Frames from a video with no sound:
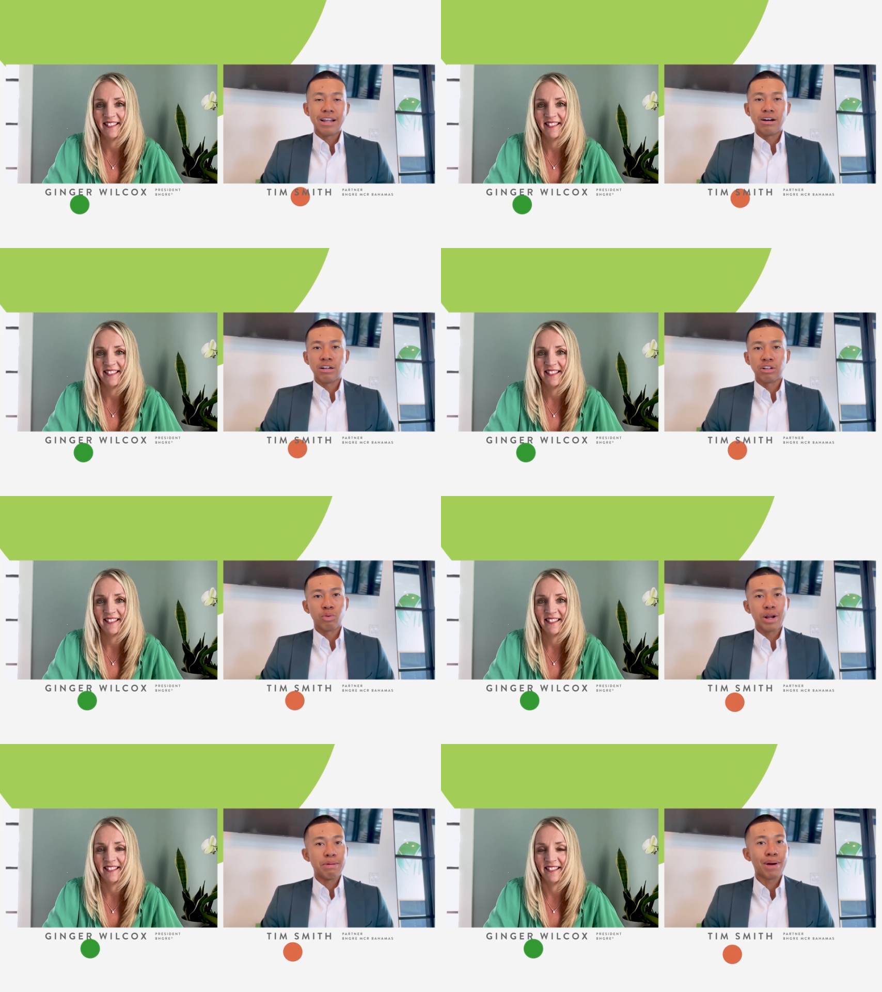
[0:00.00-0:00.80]
Speaker 1: a
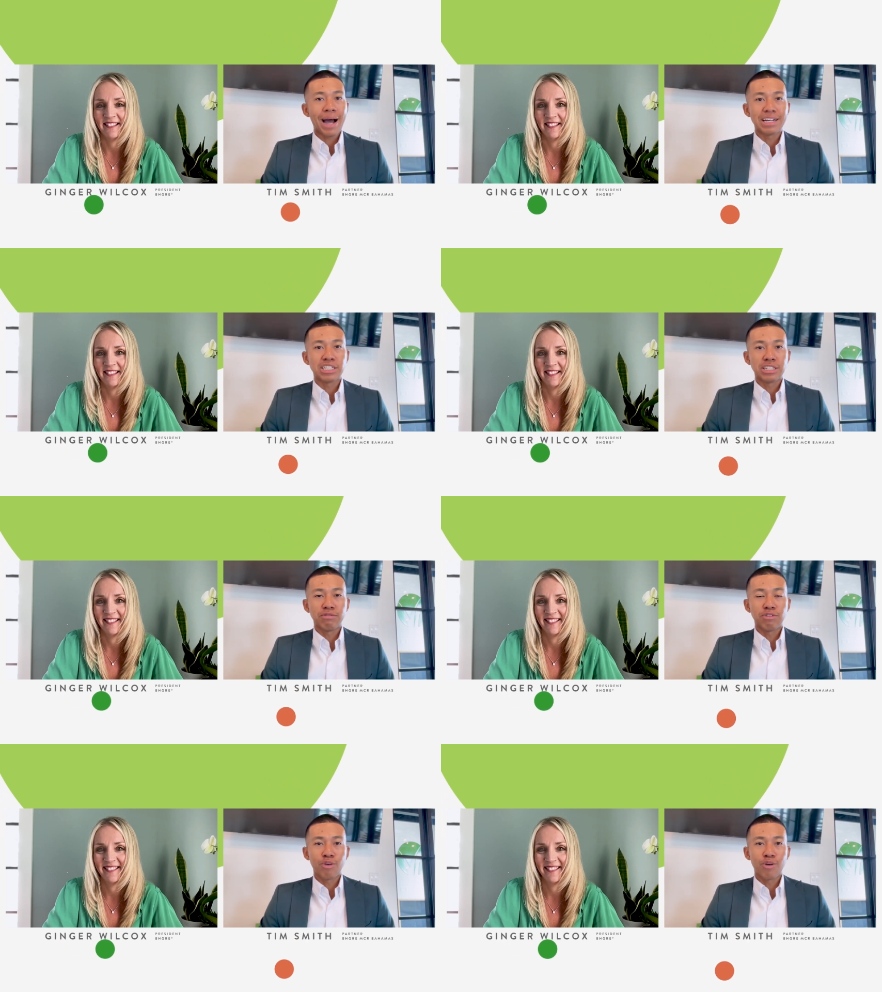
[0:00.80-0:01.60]
great
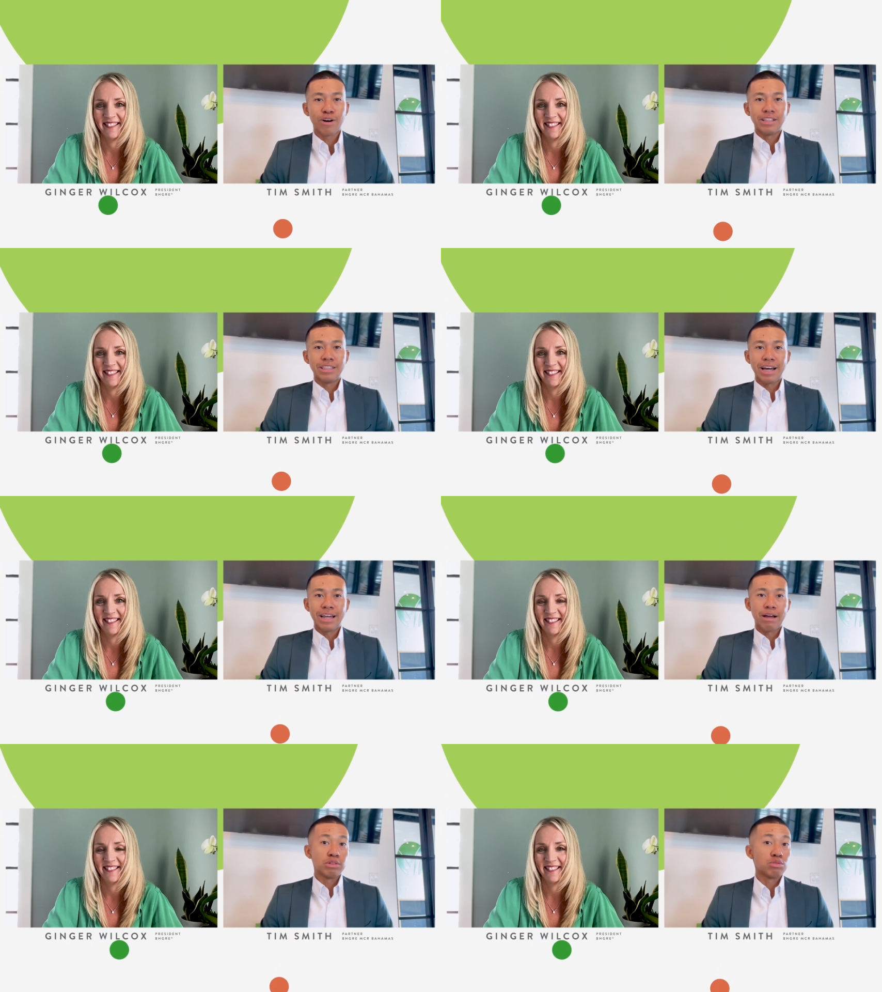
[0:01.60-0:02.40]
passion for and
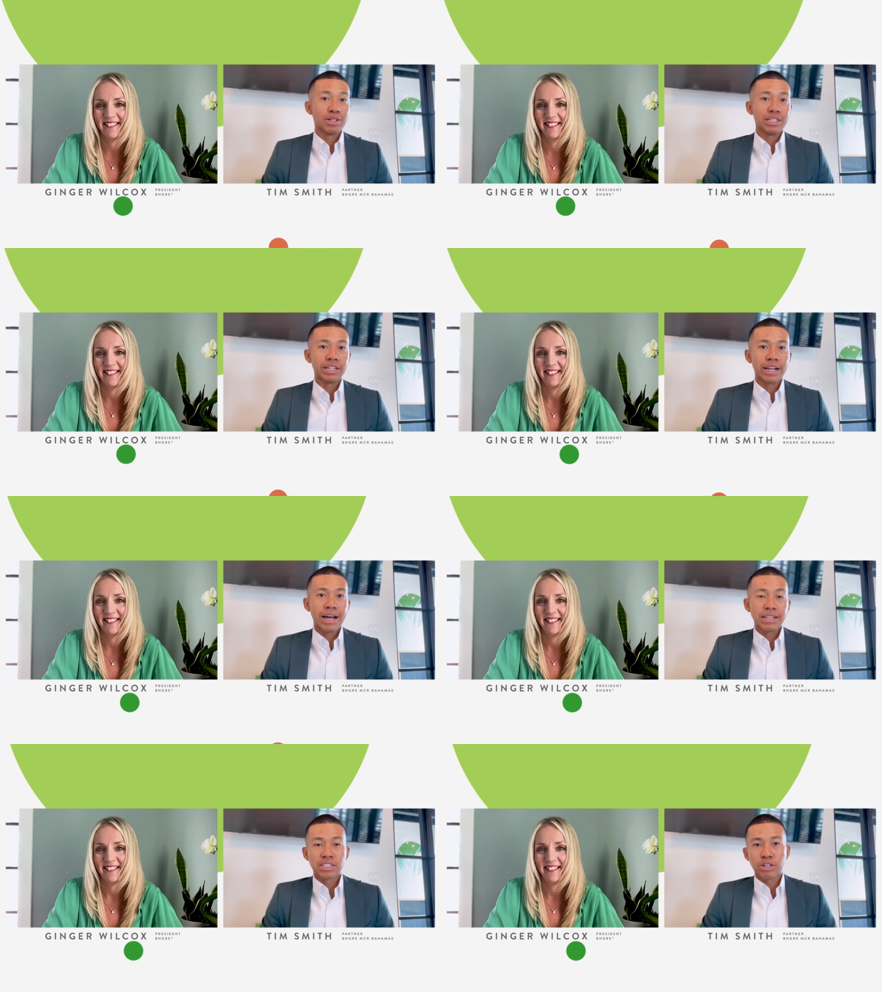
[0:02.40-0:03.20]
that I was really good
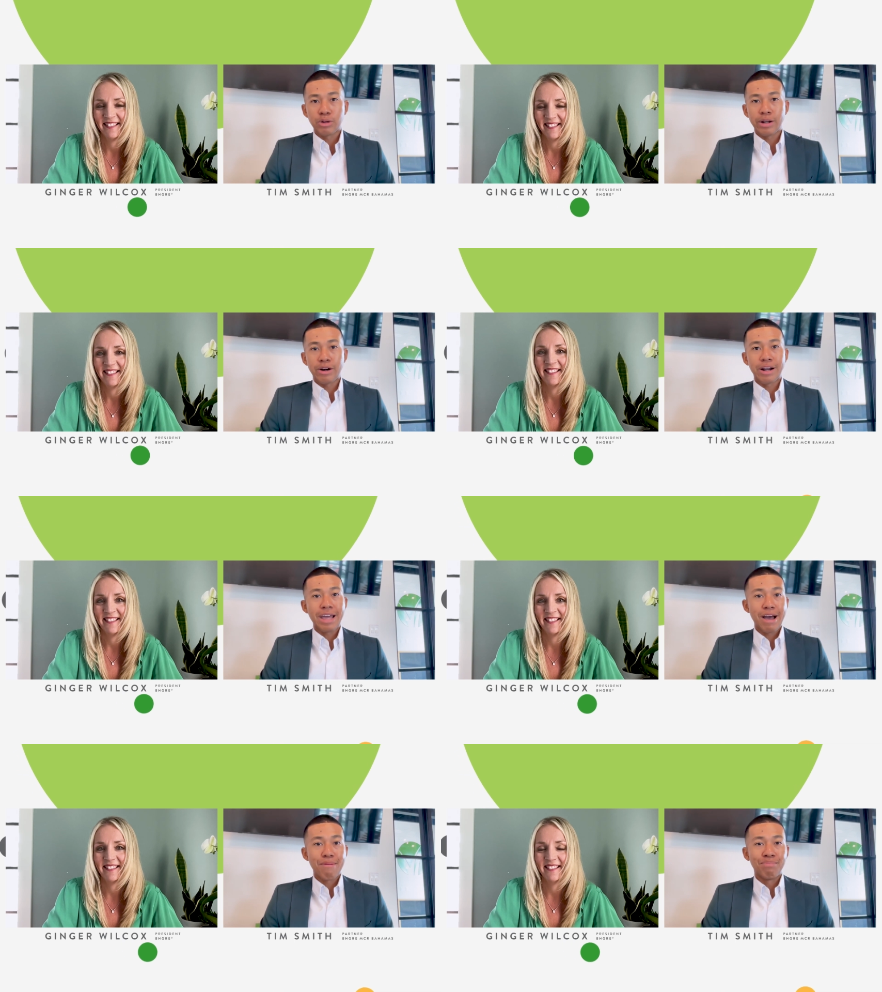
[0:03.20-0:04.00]
at. So here I
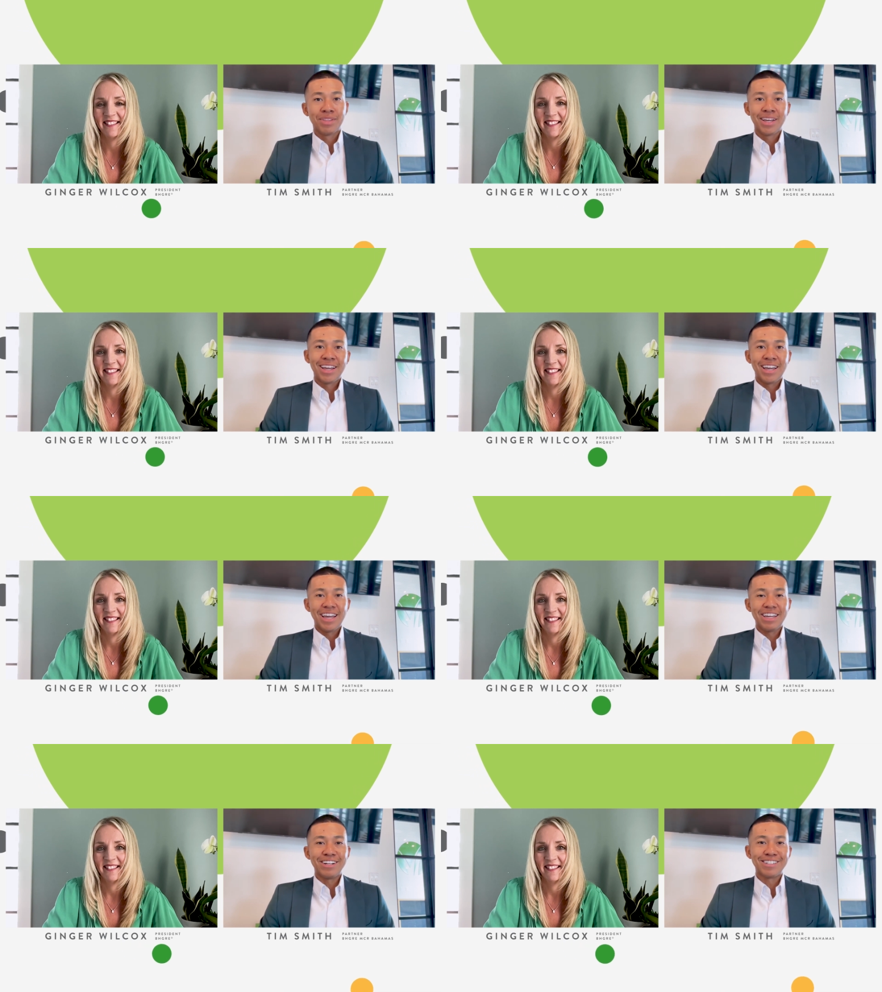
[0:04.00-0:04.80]
am
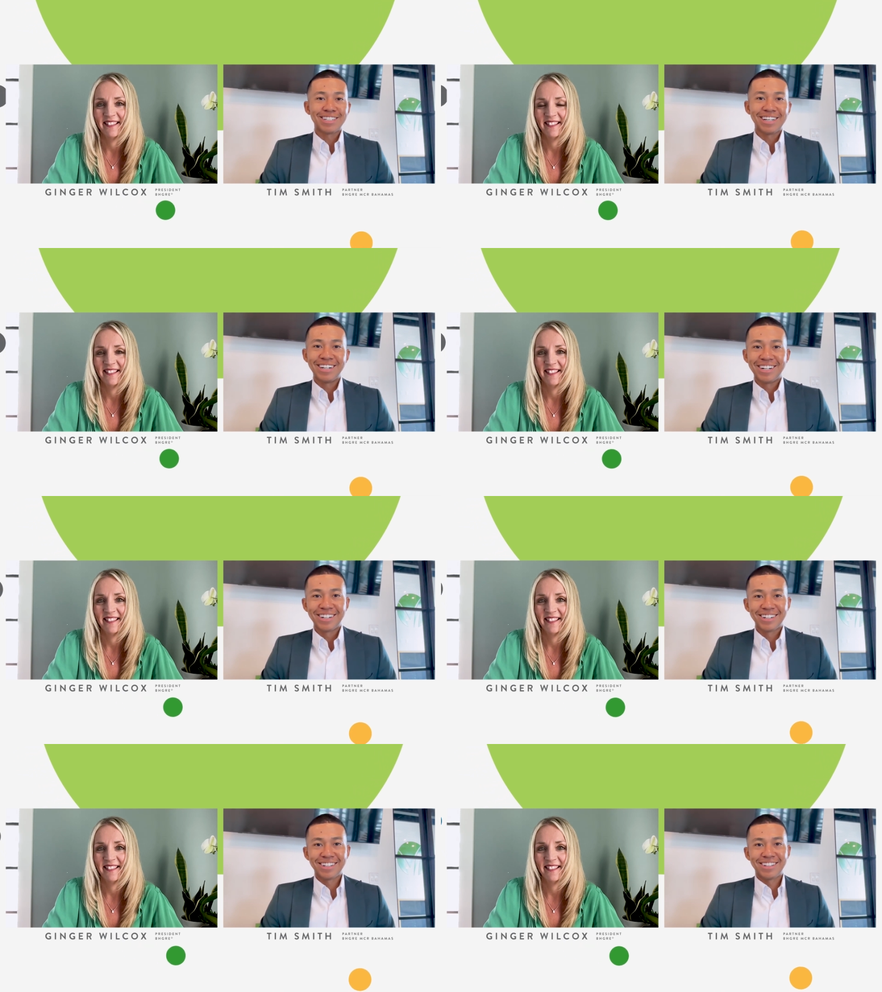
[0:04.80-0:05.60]
eight years
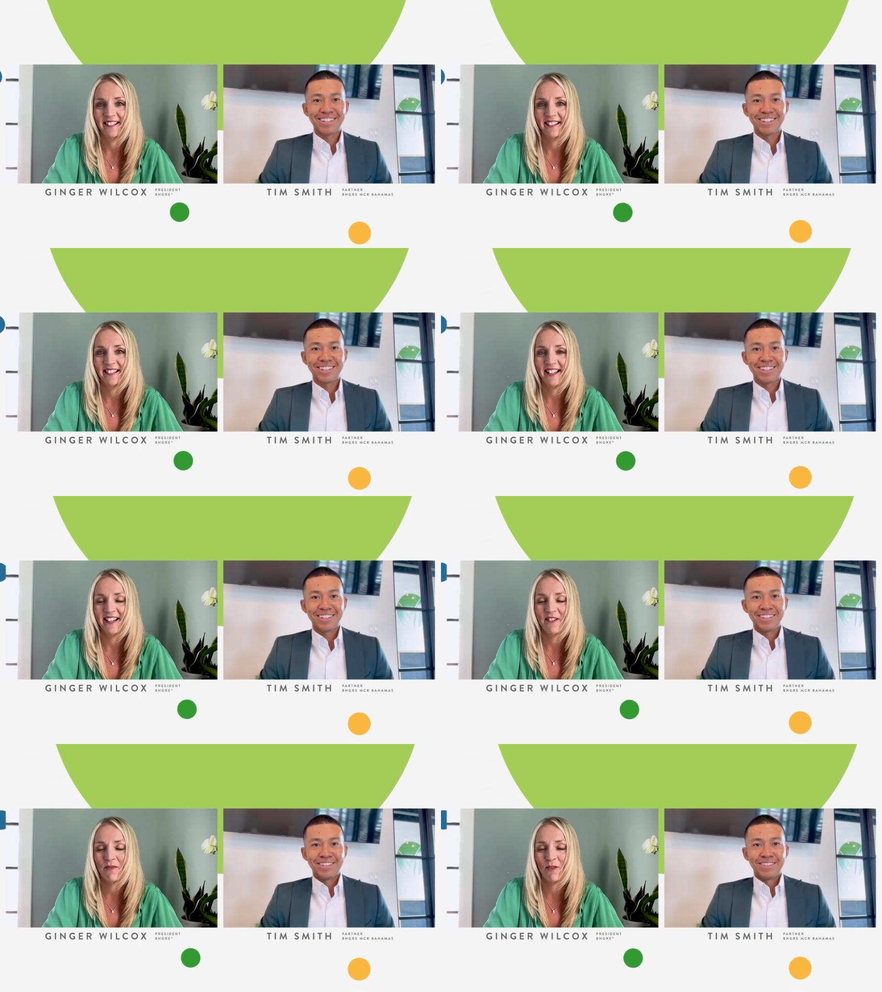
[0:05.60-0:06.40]
later.
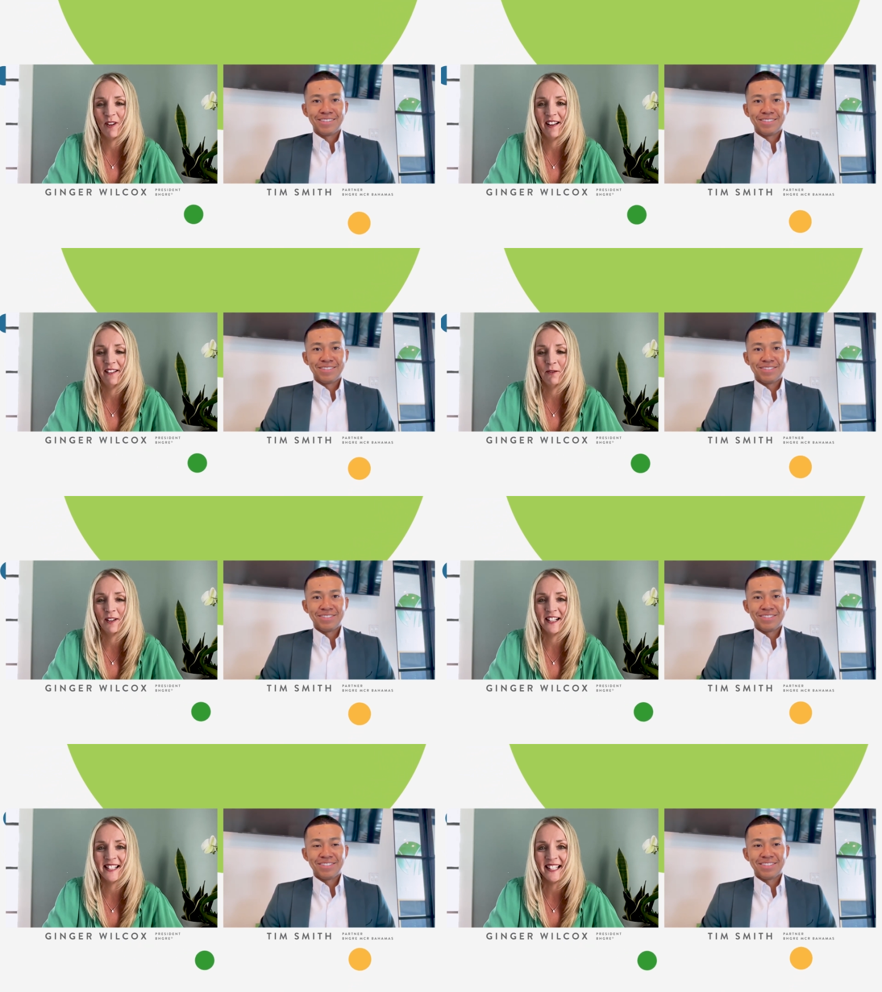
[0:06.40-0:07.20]
Speaker 2: Um, well,
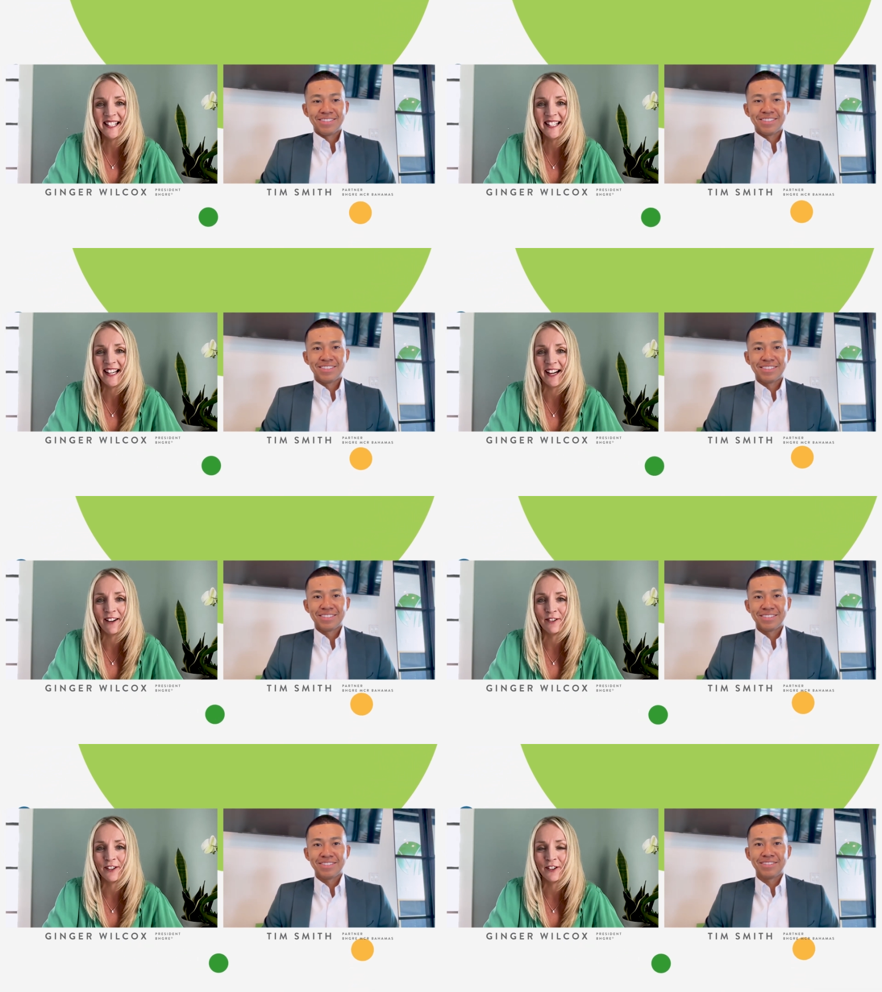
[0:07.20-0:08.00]
we're excited to
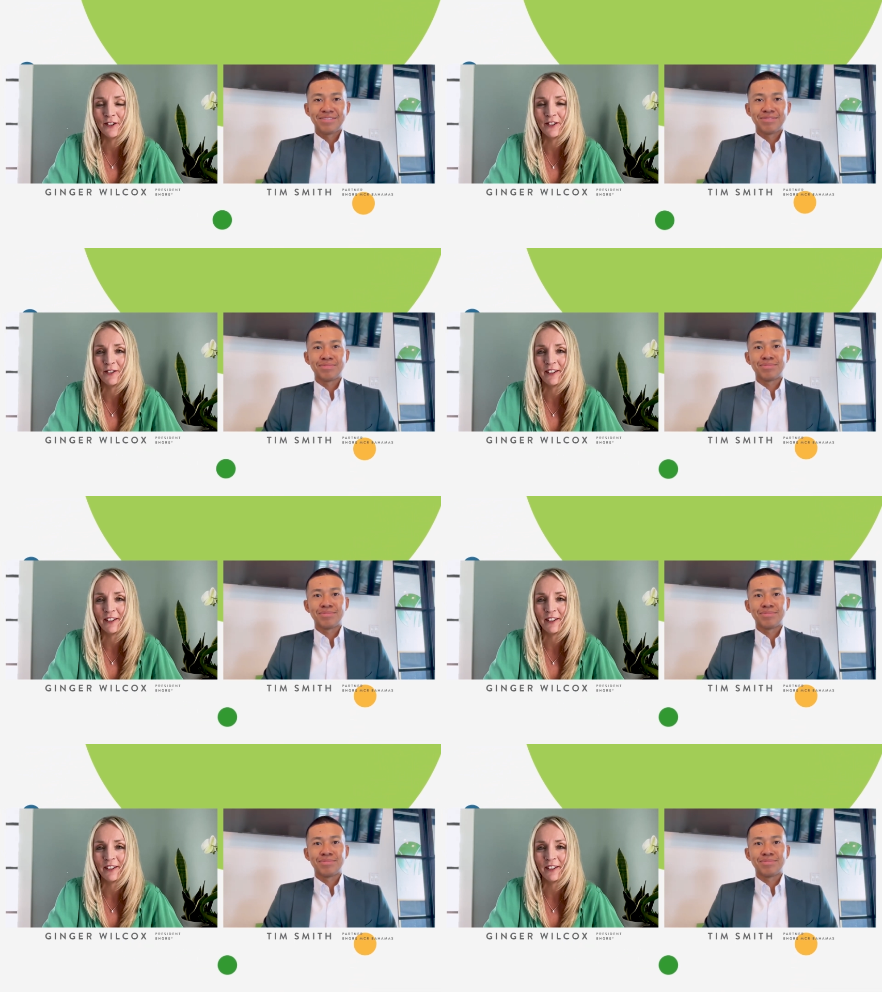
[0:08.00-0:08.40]
have you.